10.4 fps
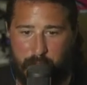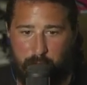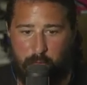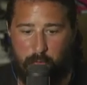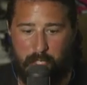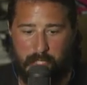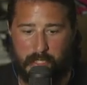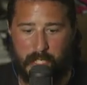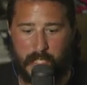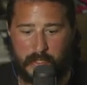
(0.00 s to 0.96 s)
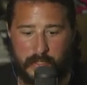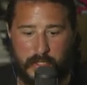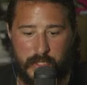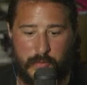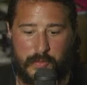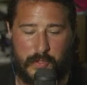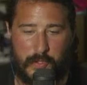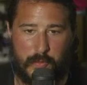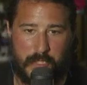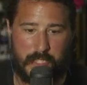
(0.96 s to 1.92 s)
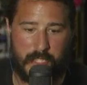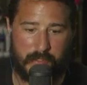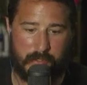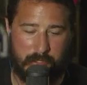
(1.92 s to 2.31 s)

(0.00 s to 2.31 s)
quite gotten used to yet.